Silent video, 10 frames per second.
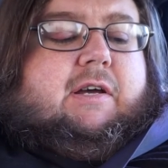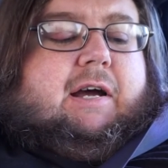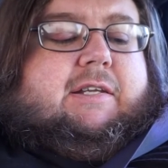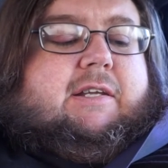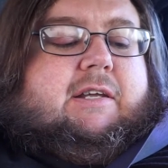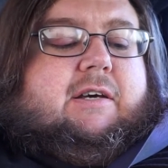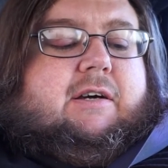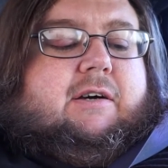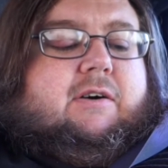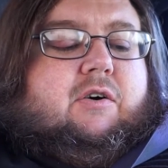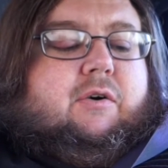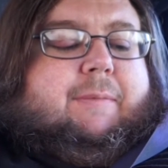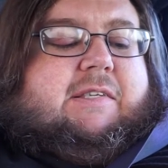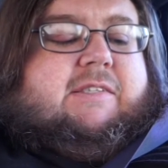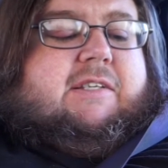I did uh,
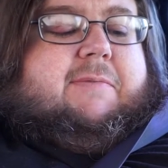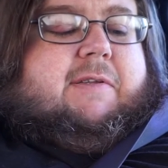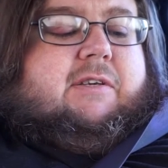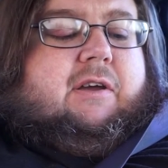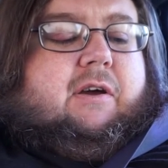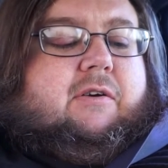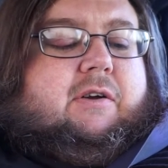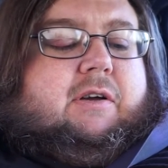about six months ago.